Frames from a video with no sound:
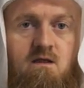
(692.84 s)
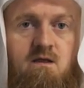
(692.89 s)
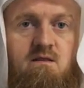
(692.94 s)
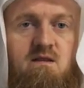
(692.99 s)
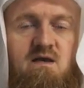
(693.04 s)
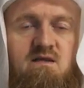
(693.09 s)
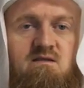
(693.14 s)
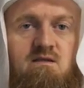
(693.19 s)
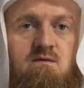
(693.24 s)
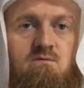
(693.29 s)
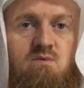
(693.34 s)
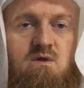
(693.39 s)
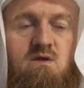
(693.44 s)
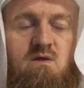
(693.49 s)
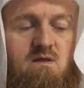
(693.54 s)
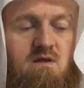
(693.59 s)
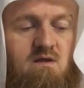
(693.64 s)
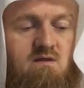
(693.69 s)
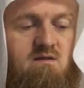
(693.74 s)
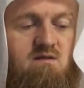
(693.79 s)
that we
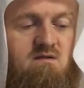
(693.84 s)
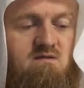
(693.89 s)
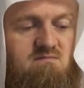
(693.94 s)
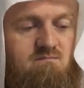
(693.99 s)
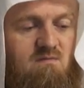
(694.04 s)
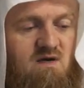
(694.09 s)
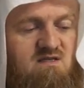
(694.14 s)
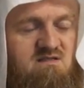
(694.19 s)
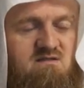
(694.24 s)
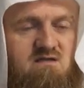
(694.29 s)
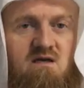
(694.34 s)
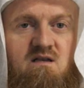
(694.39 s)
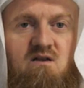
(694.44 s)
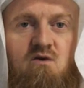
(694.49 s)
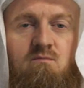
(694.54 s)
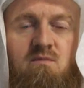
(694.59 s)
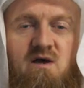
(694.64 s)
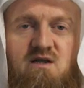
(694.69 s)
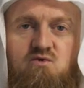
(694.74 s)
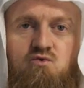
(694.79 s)
think that it's my son
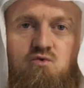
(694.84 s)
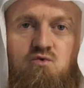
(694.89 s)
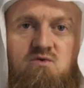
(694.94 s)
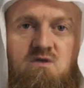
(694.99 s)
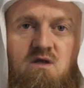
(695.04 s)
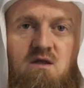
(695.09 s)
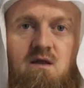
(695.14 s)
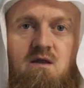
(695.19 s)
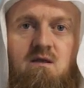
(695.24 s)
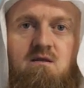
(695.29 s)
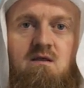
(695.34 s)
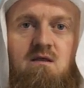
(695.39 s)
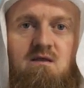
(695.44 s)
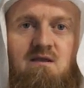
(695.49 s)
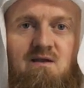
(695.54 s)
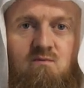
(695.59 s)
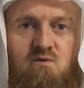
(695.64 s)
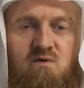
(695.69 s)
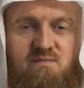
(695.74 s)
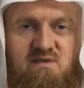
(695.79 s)
or my daughter, that
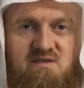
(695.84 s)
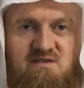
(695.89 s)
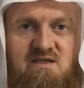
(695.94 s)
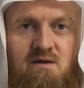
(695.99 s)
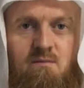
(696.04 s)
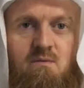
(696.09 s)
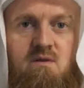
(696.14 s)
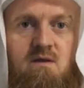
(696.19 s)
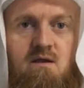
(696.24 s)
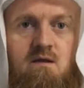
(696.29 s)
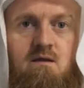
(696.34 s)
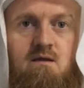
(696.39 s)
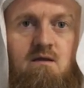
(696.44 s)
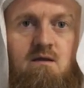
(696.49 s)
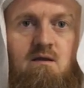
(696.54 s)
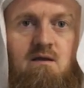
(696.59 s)
they will be something.